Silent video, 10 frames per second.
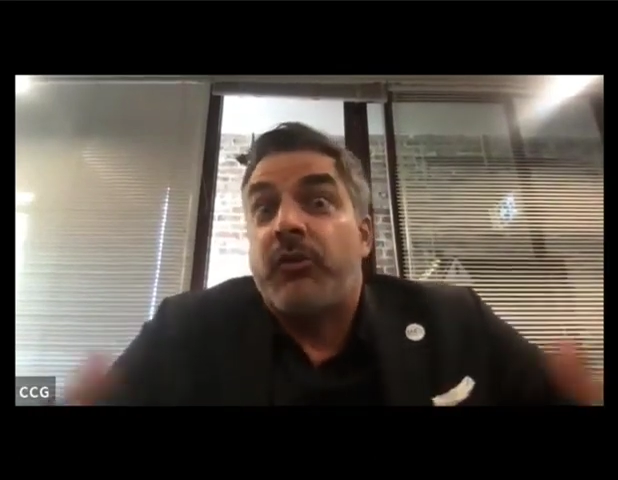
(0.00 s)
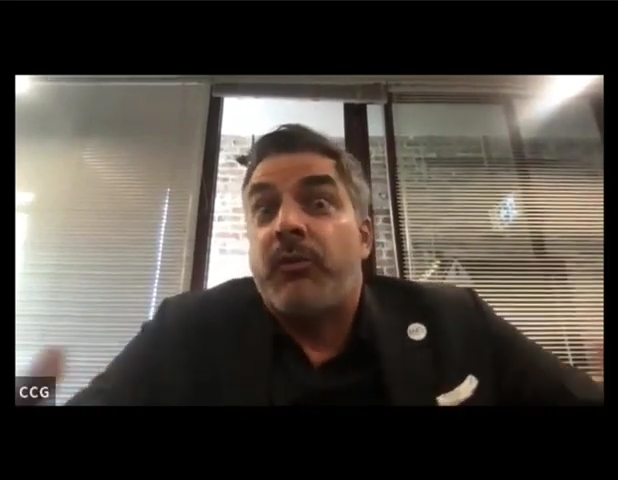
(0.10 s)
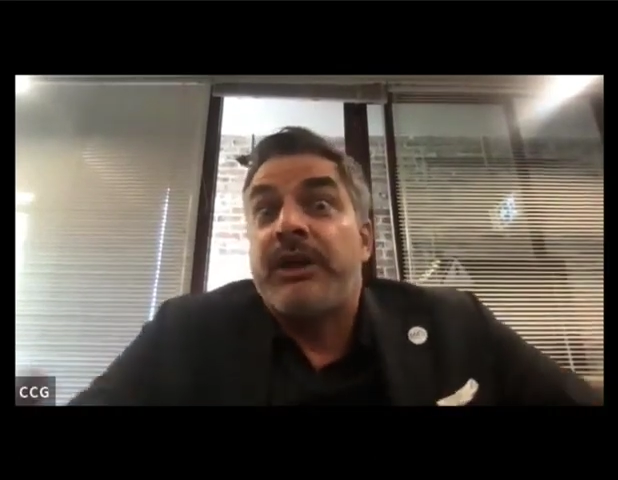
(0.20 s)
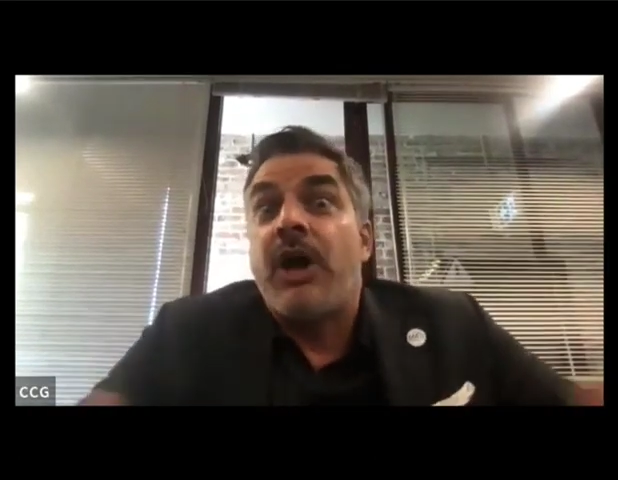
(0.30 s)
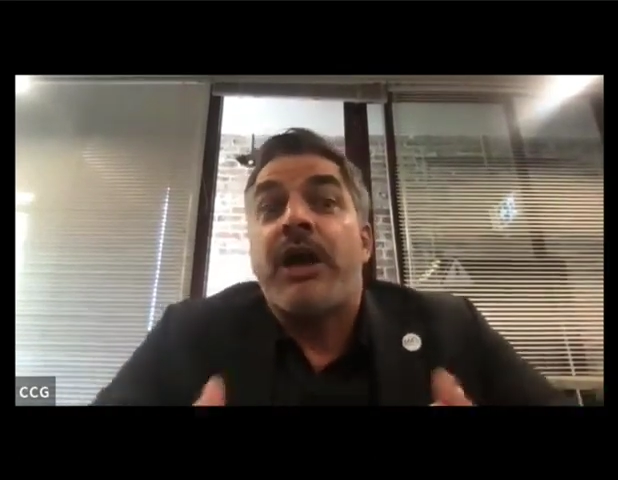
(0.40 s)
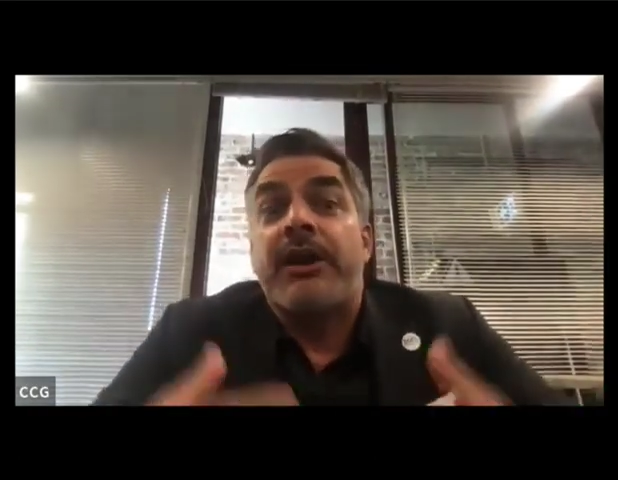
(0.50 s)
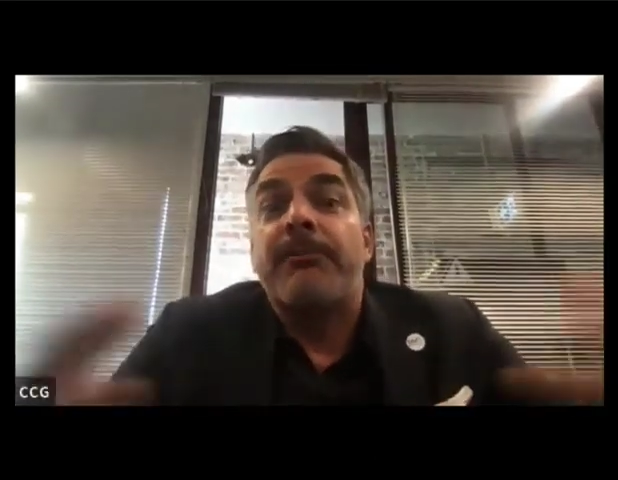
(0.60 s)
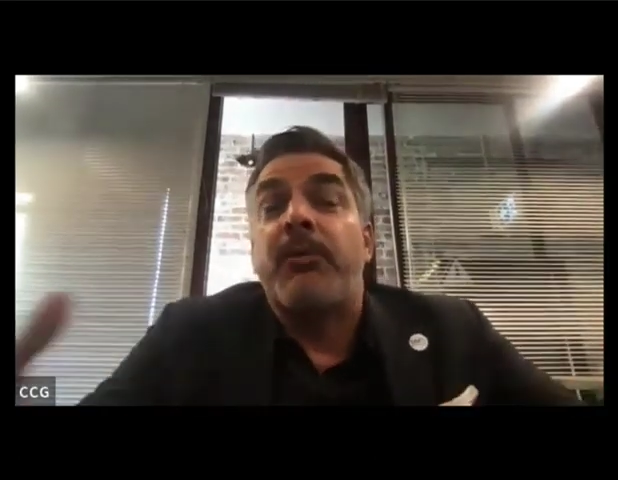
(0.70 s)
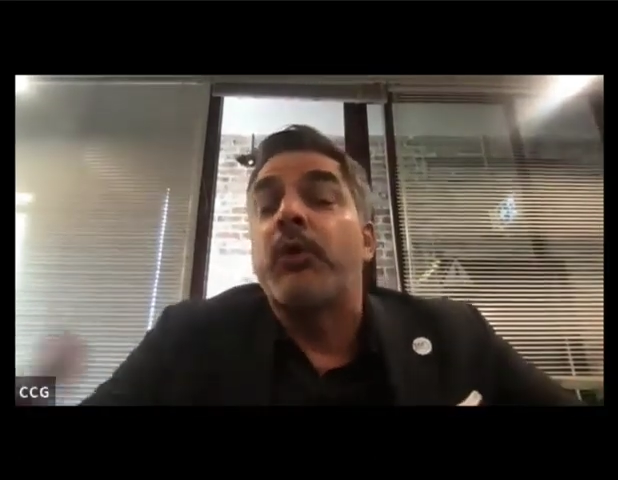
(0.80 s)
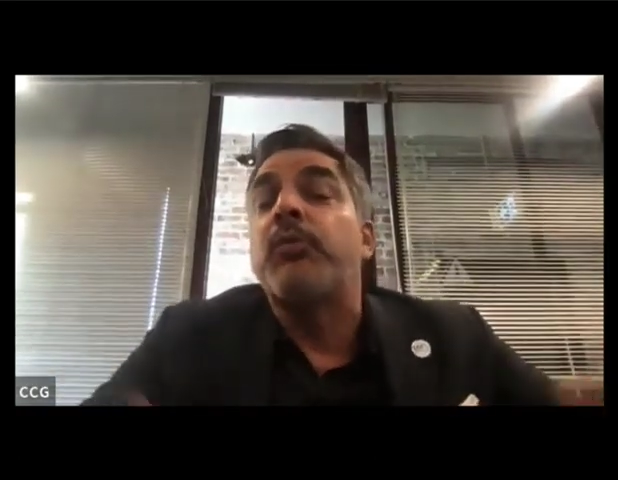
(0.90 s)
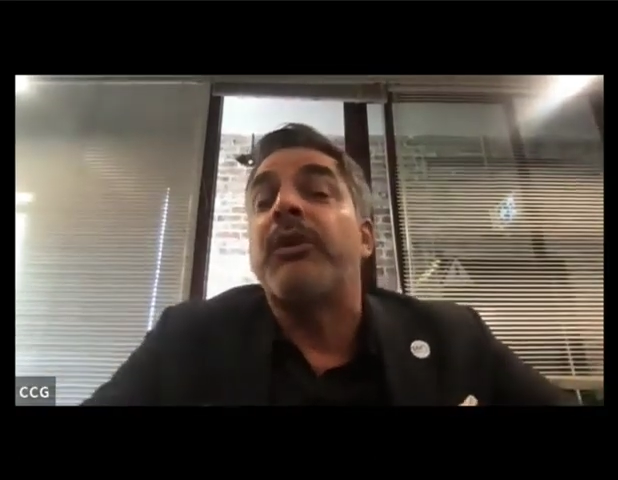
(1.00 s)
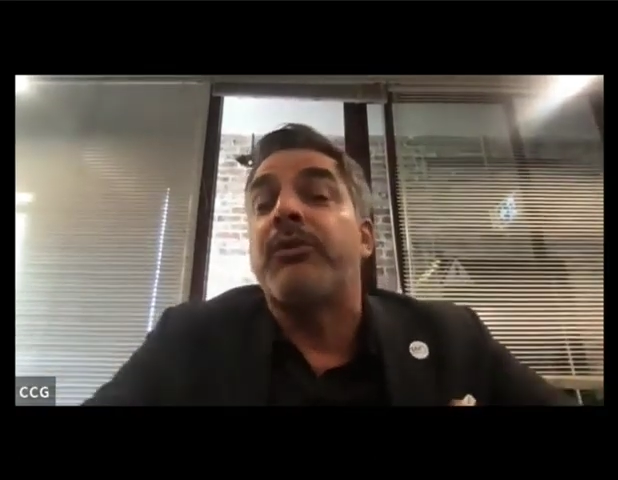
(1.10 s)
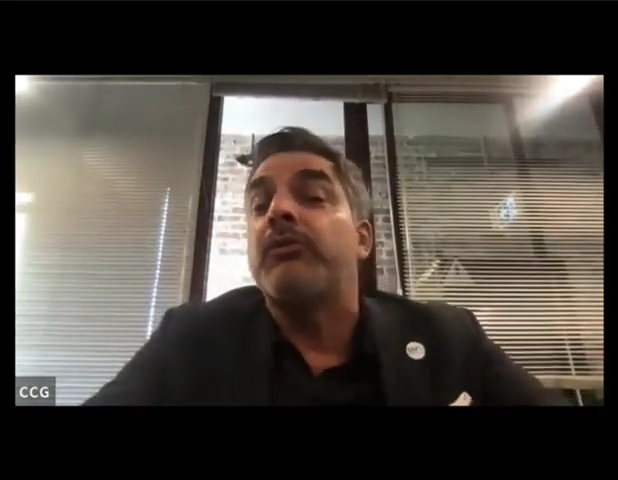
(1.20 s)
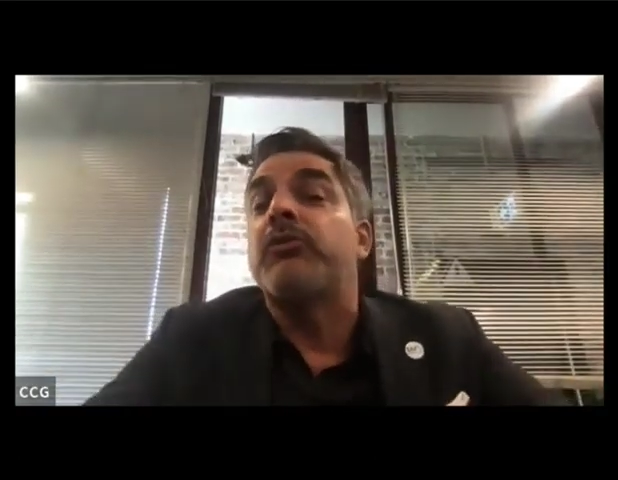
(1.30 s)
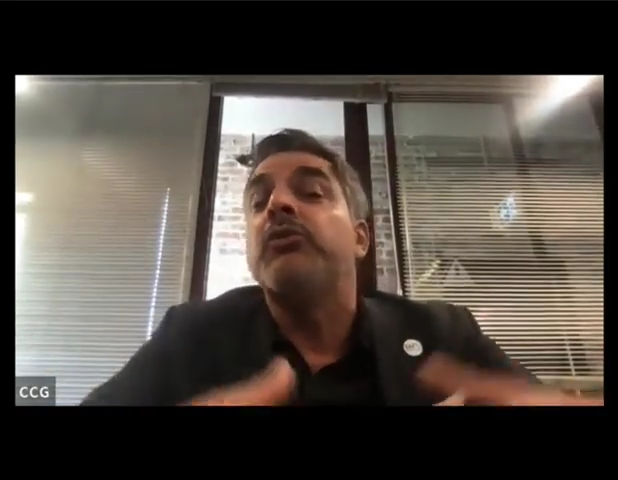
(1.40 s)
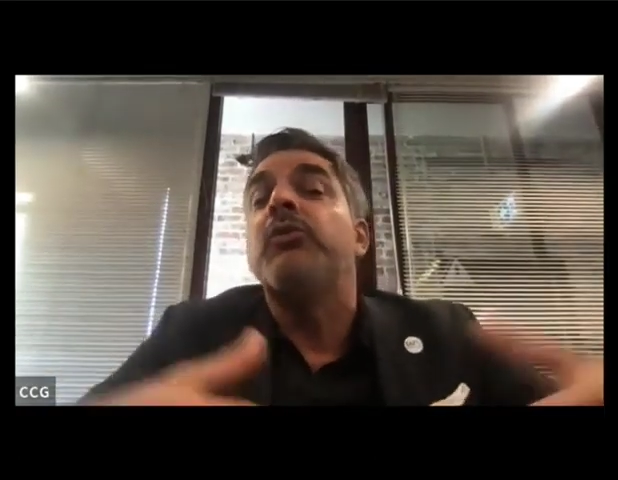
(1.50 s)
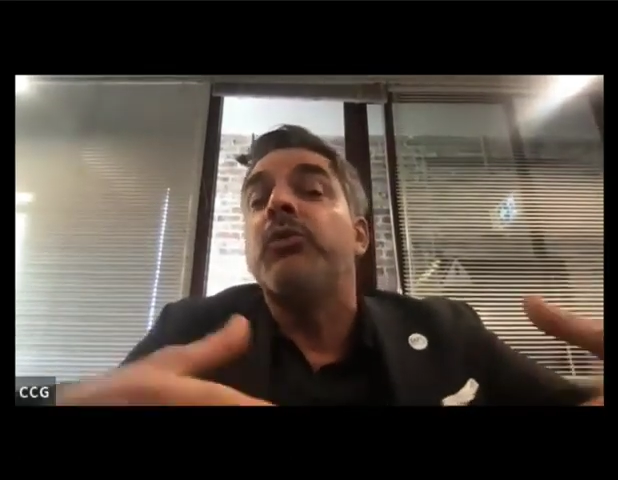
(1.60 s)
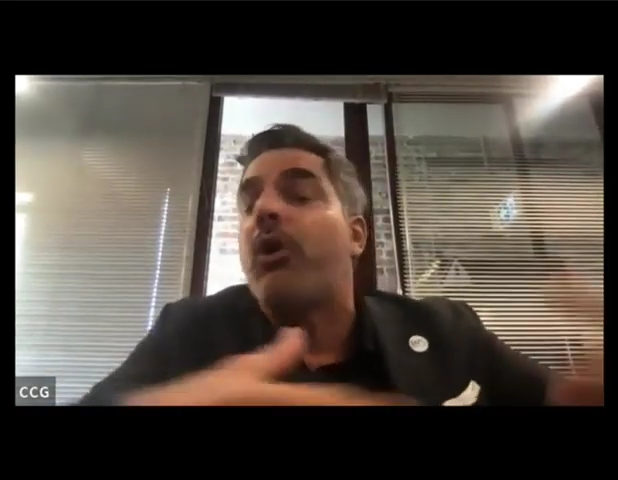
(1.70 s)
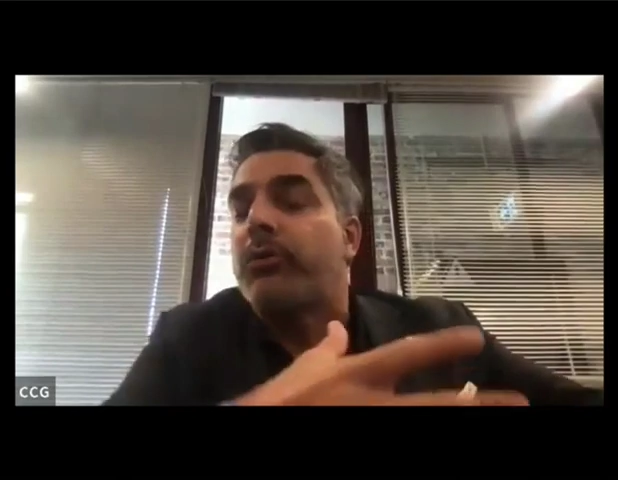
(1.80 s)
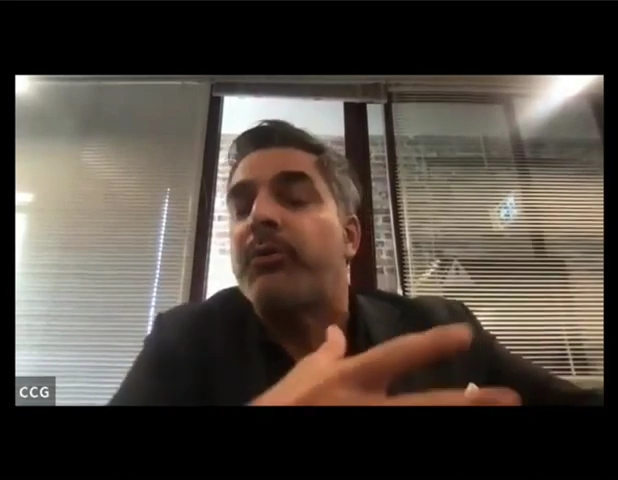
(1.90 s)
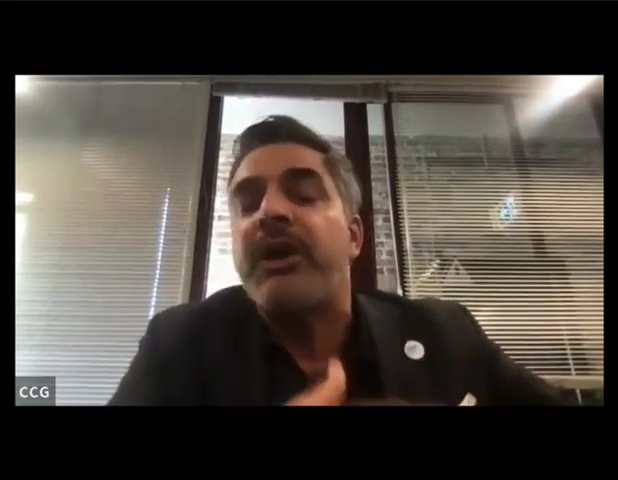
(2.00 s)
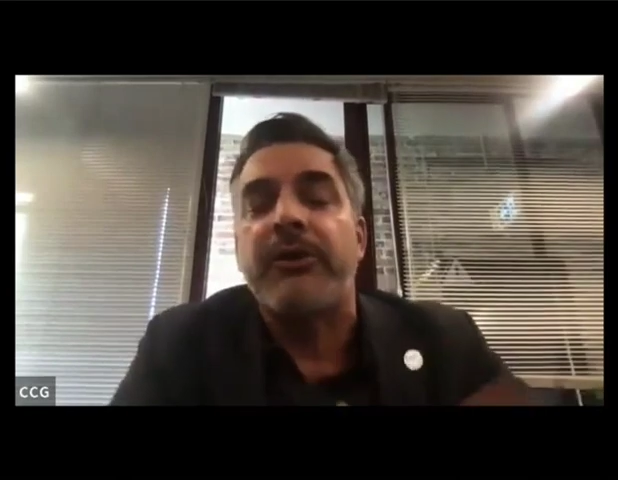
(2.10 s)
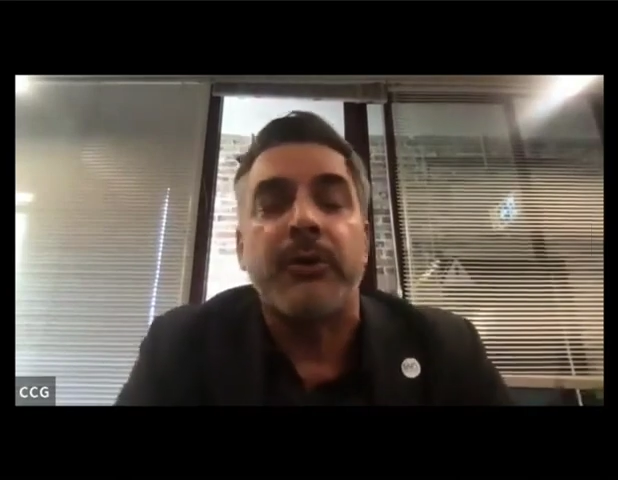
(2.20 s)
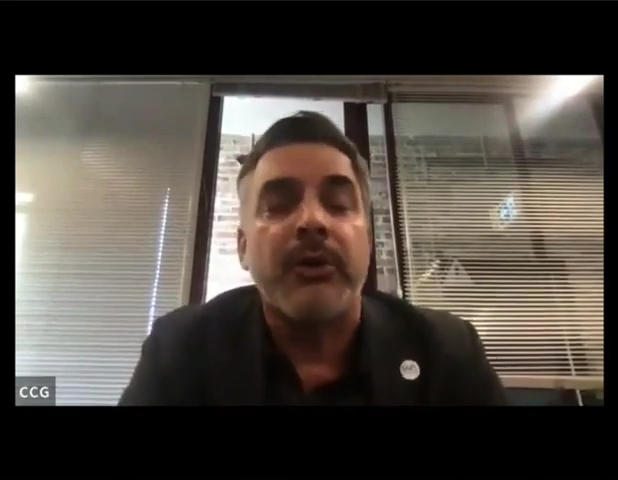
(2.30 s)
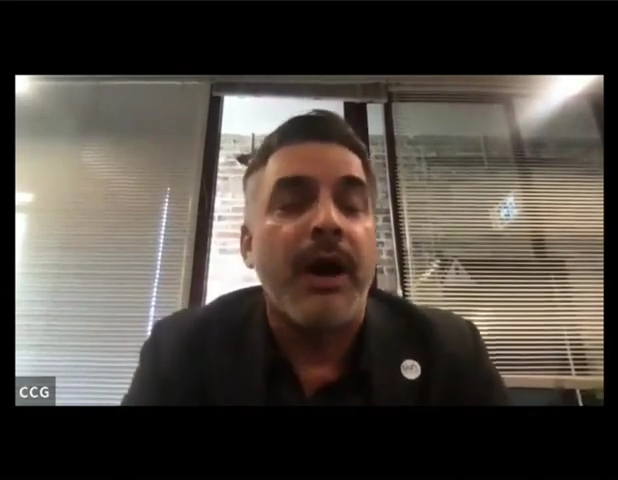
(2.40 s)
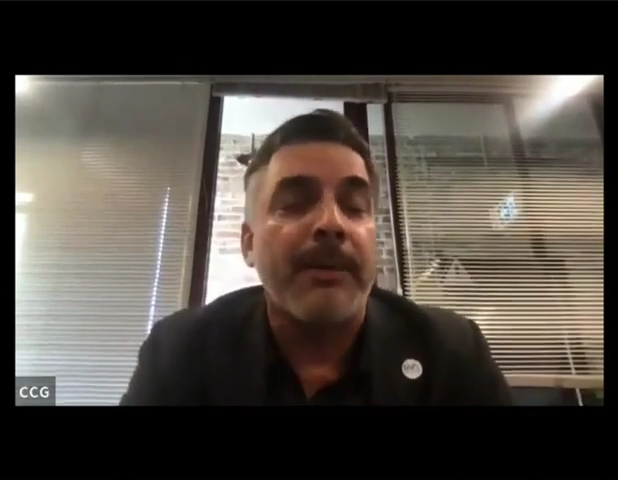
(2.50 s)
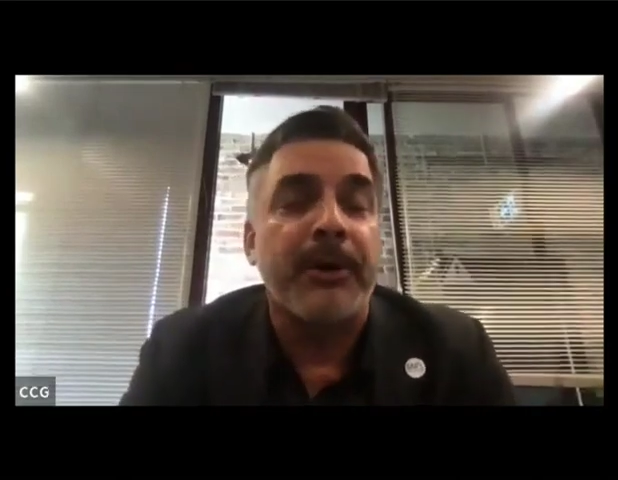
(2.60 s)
and we got on board with 2 or 3 other